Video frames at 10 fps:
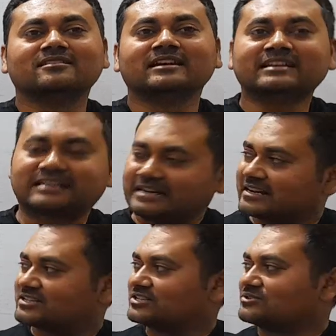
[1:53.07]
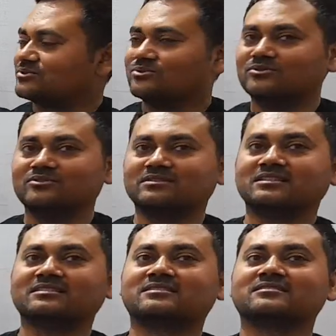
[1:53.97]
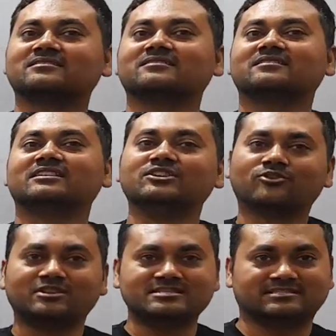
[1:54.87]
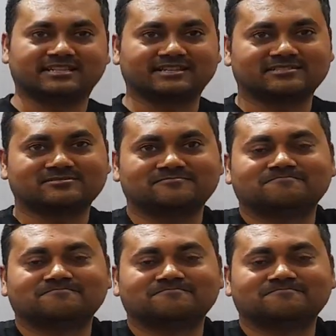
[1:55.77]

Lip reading: in connection to this nuclear test.